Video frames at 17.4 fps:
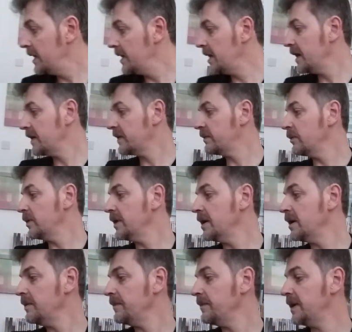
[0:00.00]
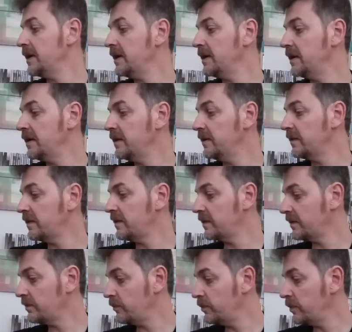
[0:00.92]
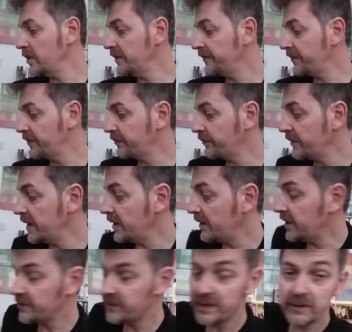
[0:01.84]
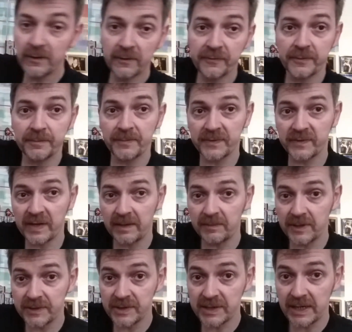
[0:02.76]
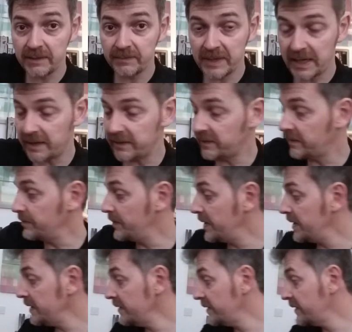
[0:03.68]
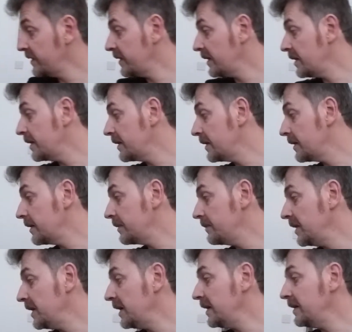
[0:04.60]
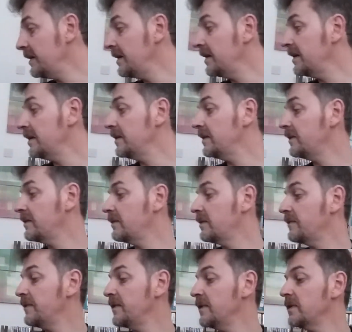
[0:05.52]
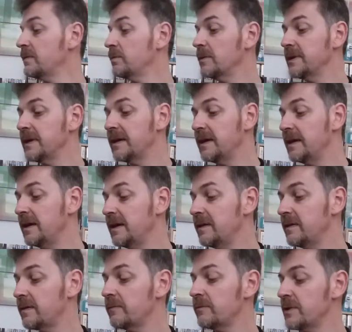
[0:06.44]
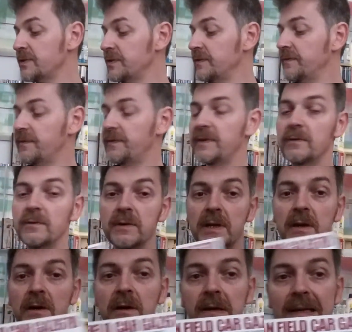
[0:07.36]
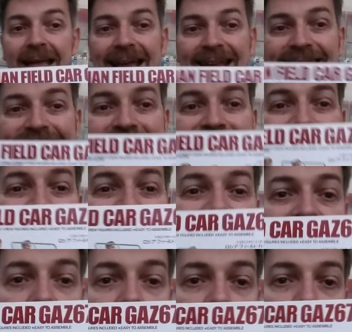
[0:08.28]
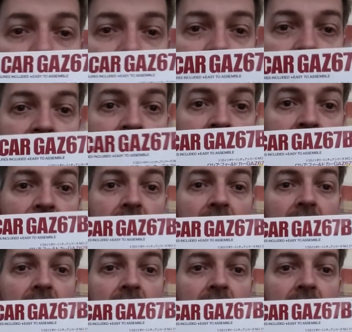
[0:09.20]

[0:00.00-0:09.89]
Next one up is one of three I actually got from Tim at Cheap Kits and Bits. The first one is a Russian Field Car Gaz 67B.